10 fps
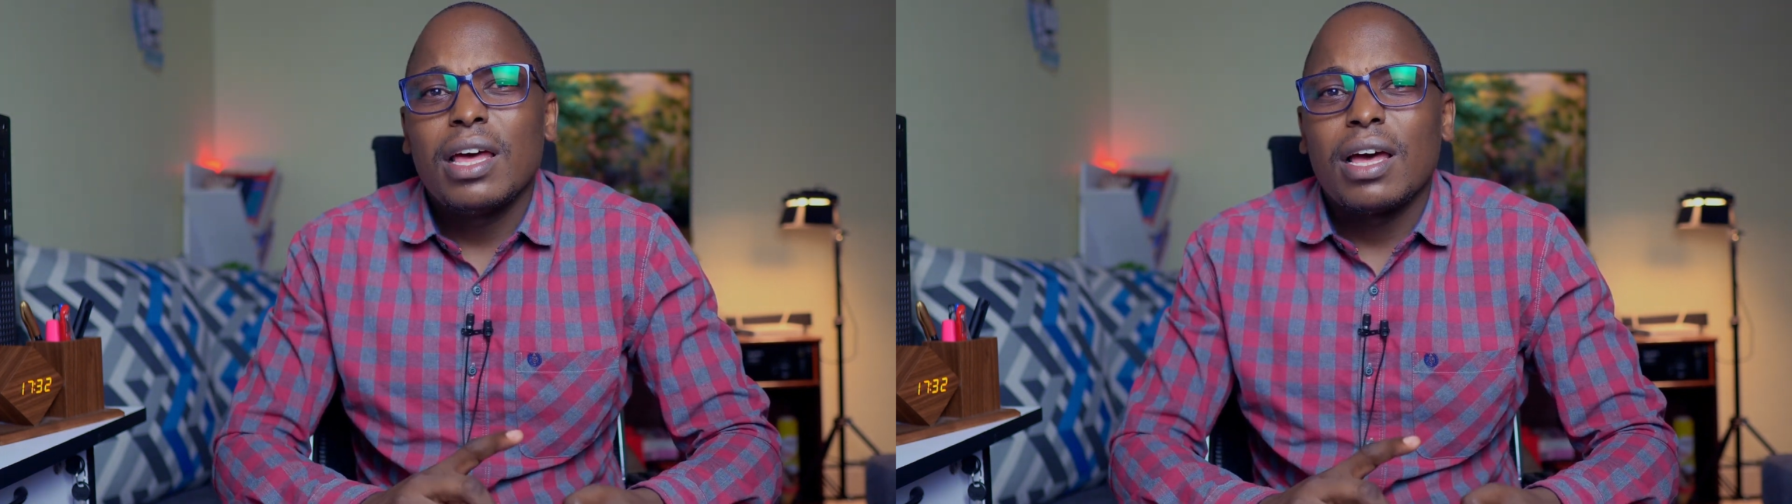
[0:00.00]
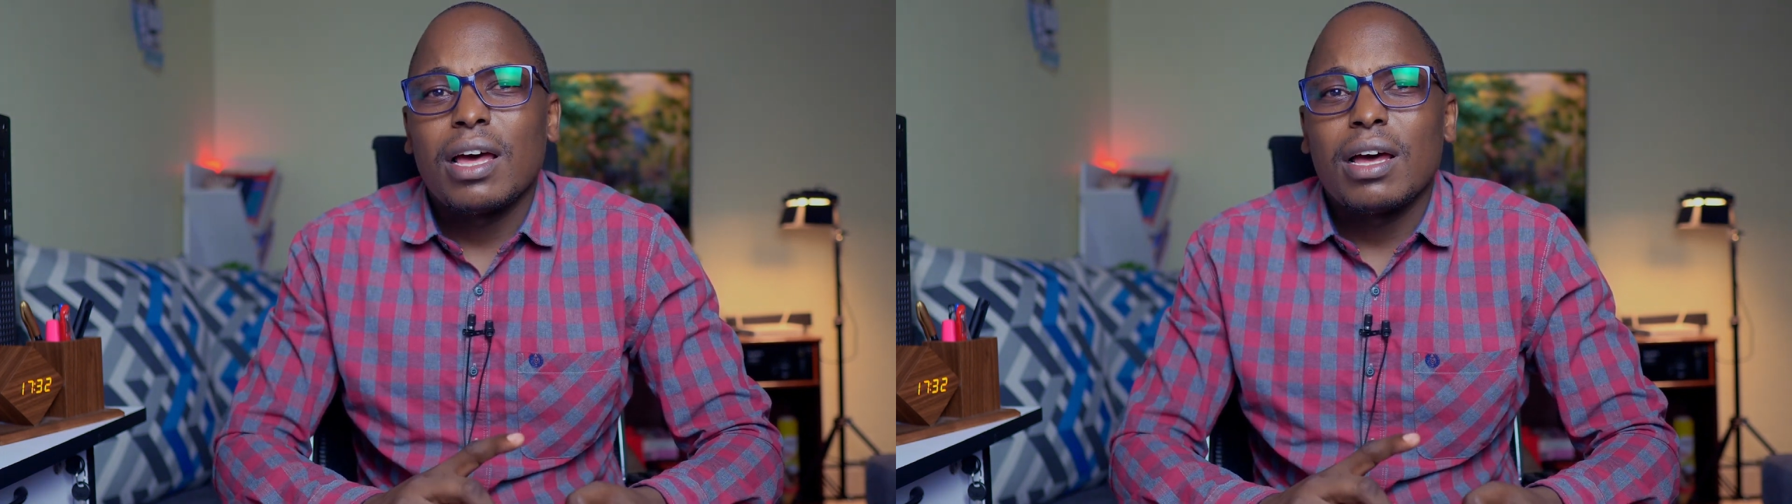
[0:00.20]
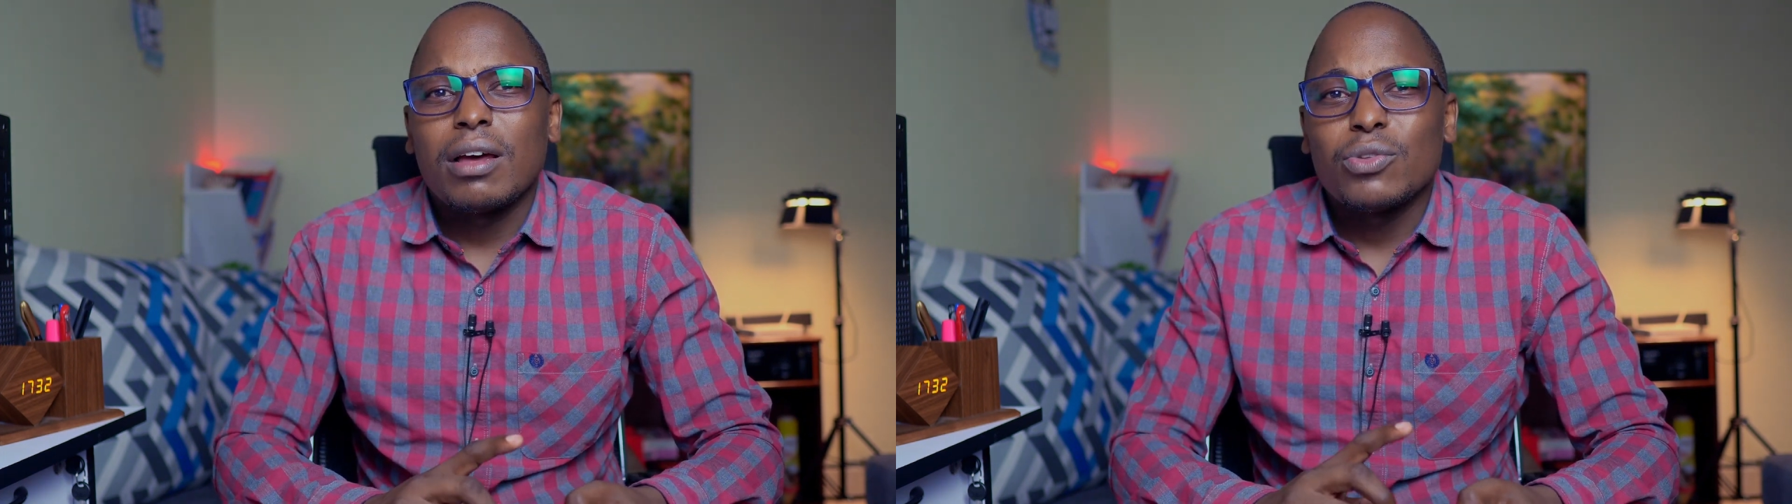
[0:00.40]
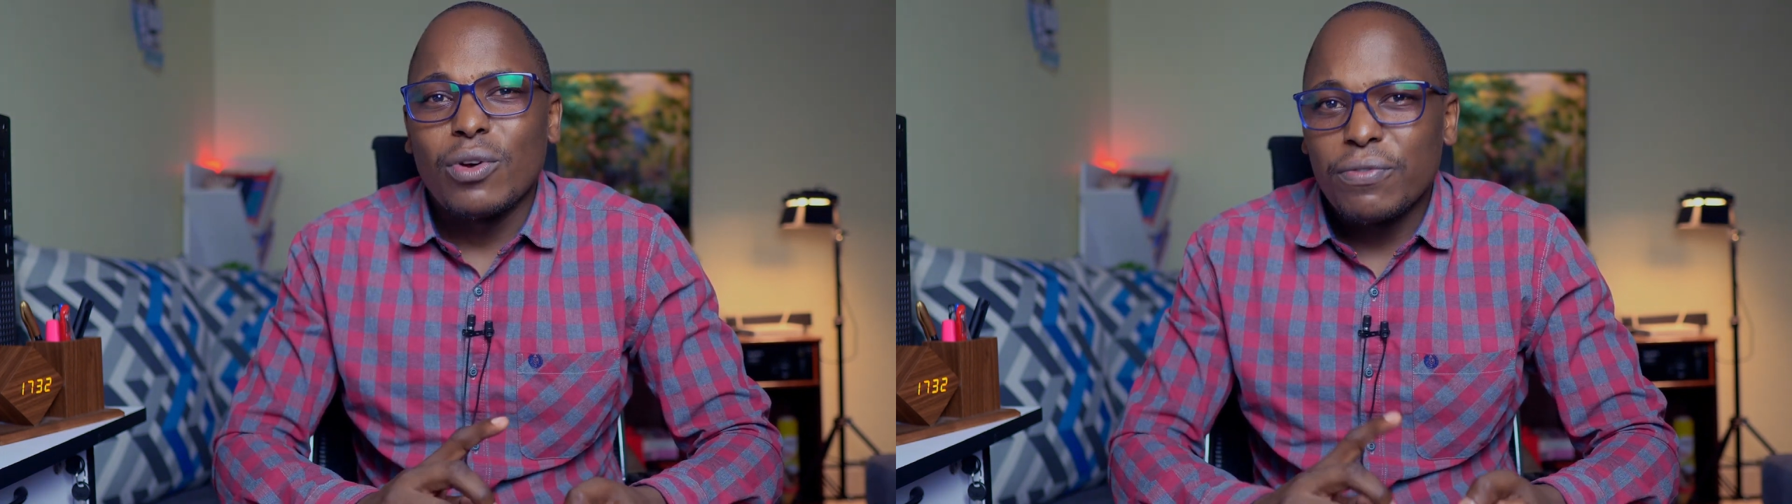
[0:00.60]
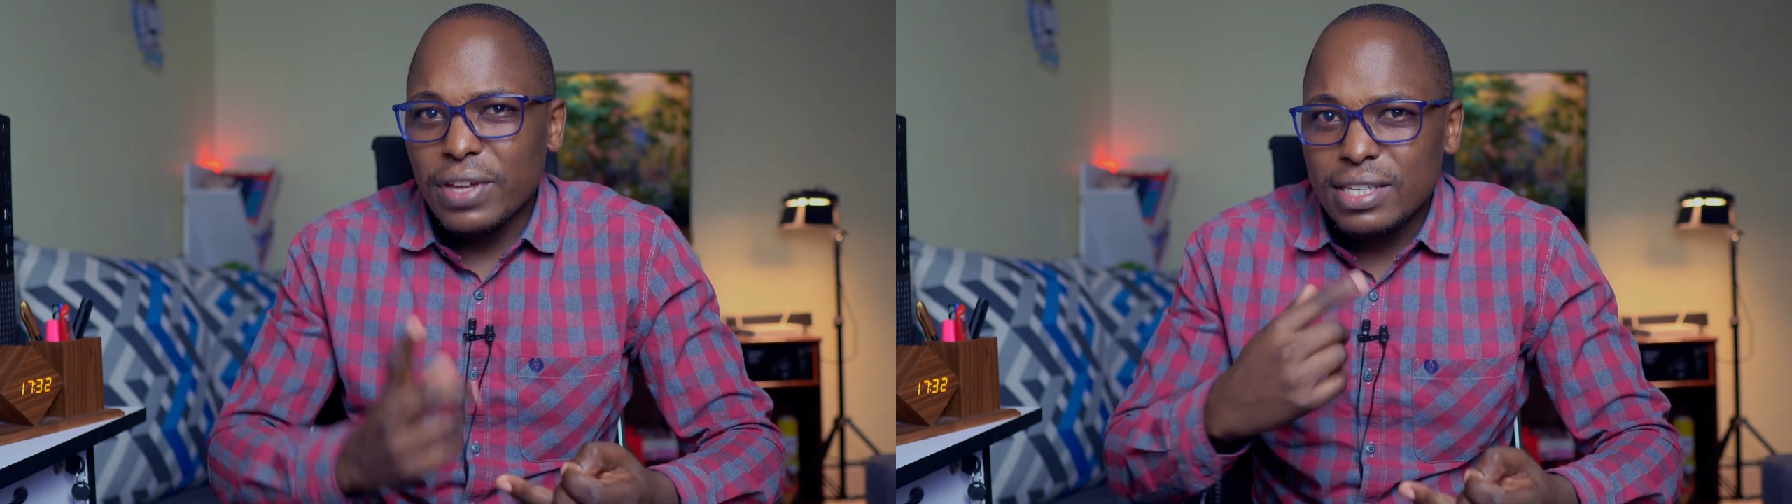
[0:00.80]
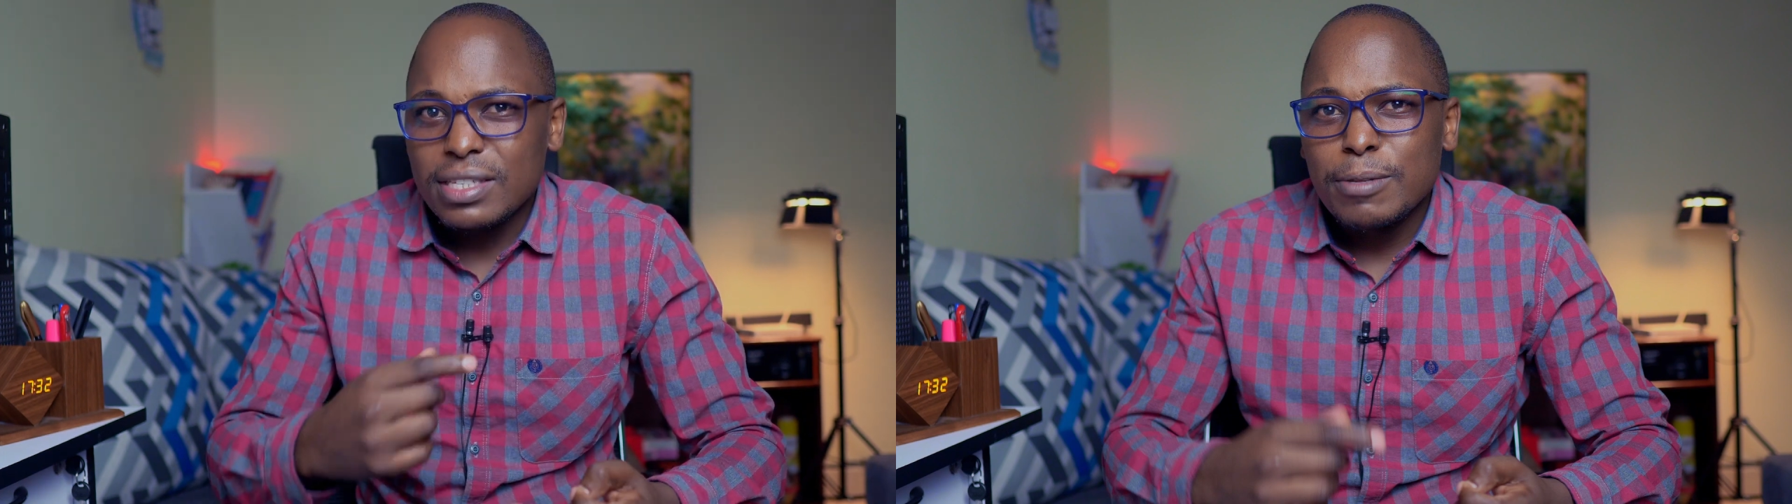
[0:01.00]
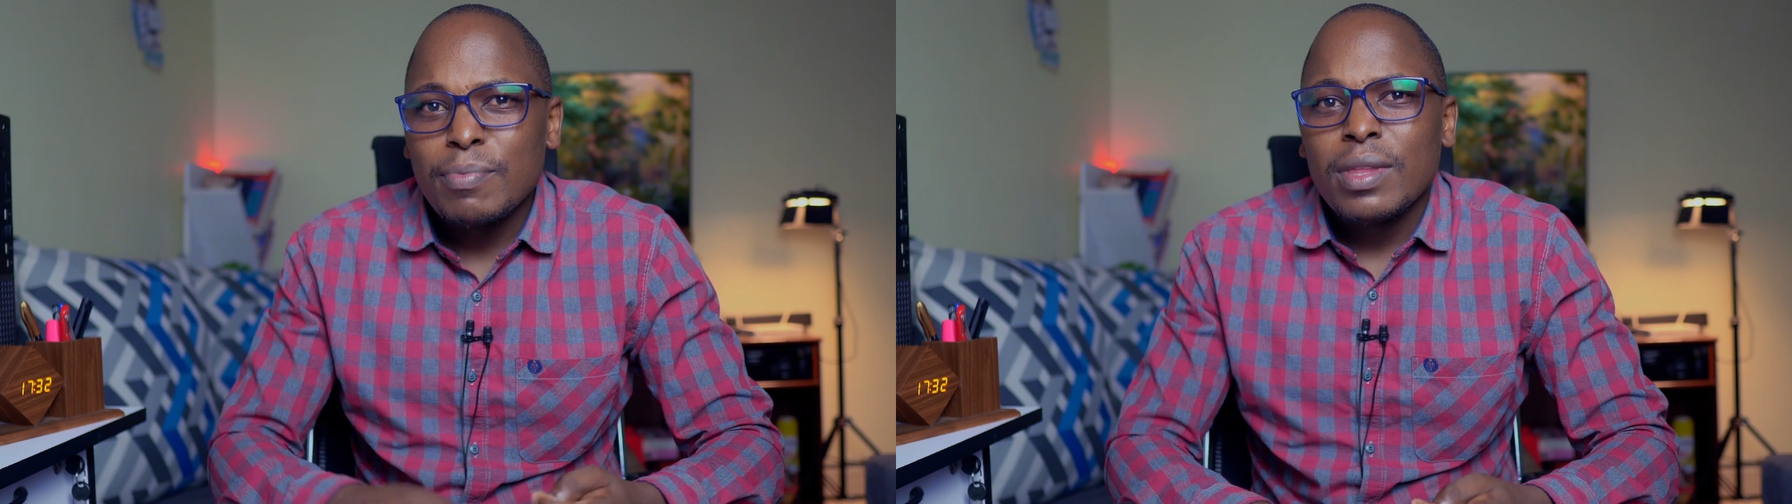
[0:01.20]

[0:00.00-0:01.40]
your face,